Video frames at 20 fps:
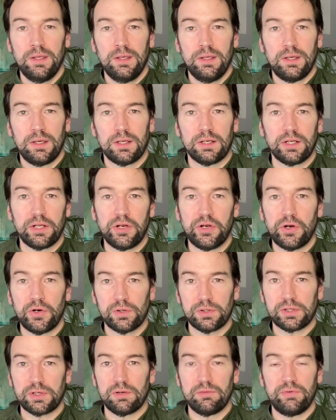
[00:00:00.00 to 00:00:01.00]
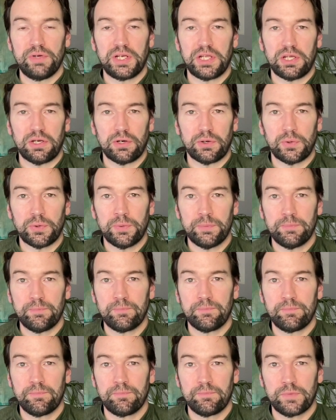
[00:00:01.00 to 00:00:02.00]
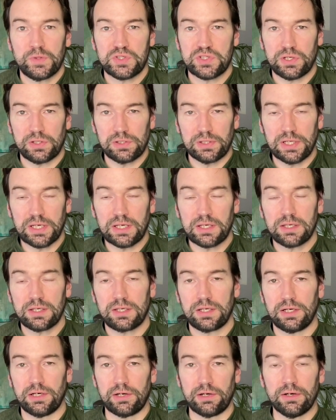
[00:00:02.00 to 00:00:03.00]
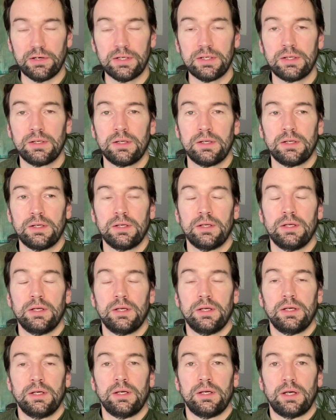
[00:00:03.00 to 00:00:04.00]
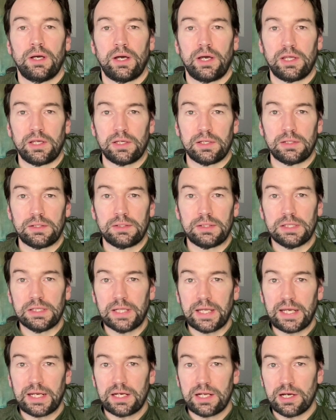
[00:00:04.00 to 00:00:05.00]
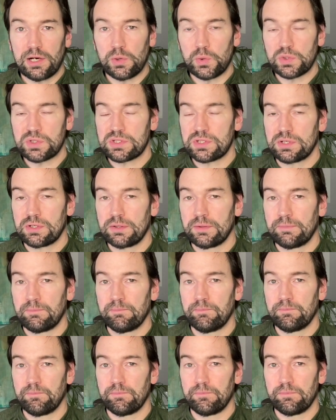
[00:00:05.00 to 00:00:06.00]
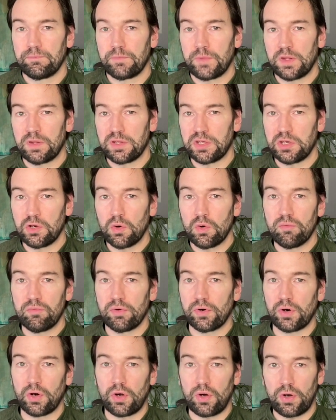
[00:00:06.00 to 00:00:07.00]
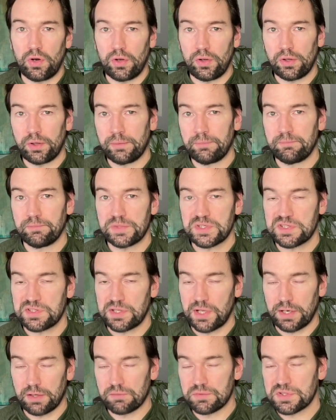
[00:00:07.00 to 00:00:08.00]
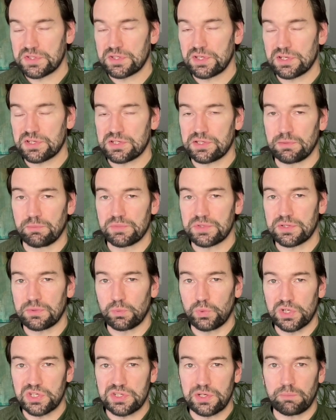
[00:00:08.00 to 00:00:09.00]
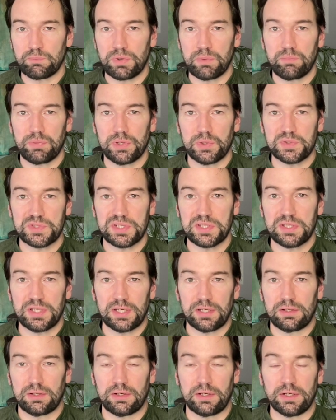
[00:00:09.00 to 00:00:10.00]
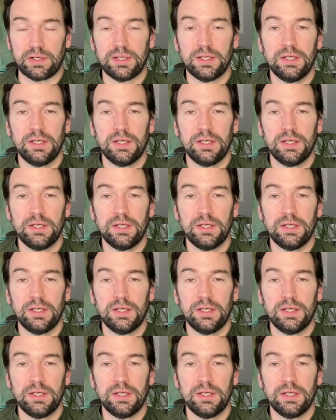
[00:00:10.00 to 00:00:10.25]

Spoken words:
In an earlier video, which I'll link here, I laid out the overall set of systems in which I'm proposing that on.